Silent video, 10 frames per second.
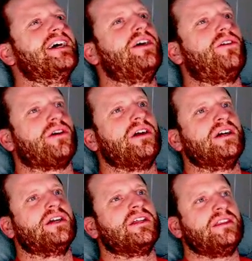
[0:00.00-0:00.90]
or
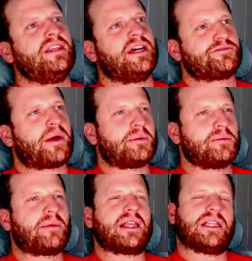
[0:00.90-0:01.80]
that's probably
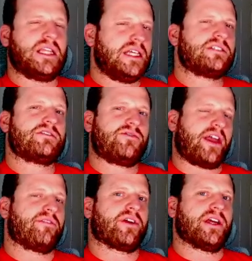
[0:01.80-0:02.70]
my least
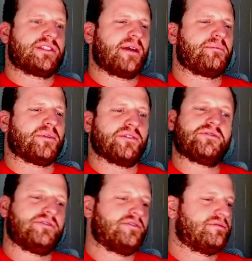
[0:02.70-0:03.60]
favorite type
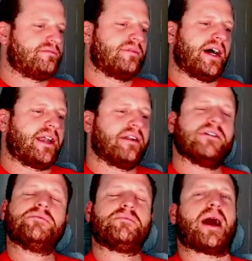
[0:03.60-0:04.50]
of, I don't know,
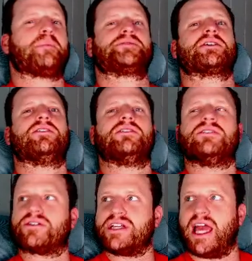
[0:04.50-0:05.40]
popsicle
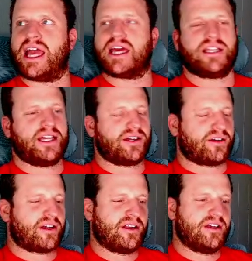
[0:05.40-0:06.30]
or candy,
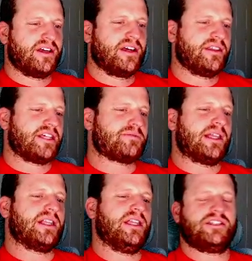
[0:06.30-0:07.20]
or that's my
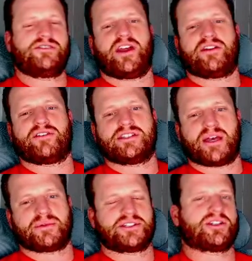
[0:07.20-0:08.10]
least favorite
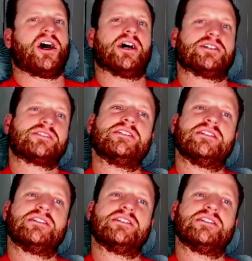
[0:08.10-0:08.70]
type of sauce.